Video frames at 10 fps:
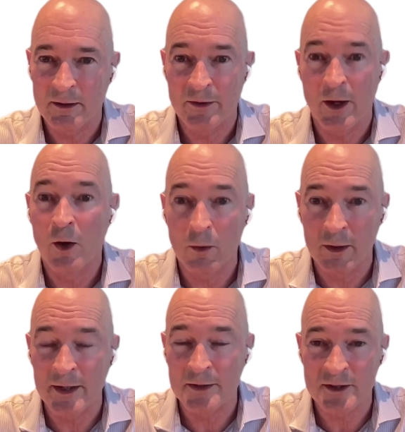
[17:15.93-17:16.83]
the
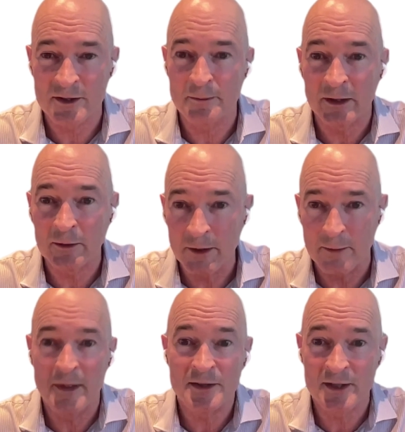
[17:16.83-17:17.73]
whole health system,
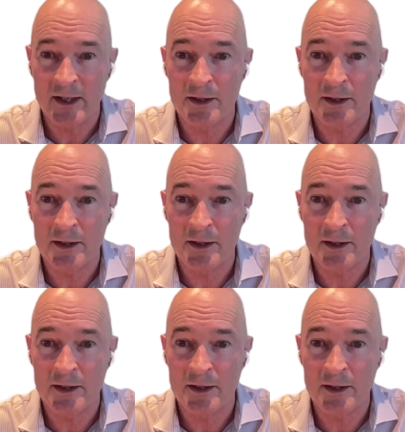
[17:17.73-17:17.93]
including medtech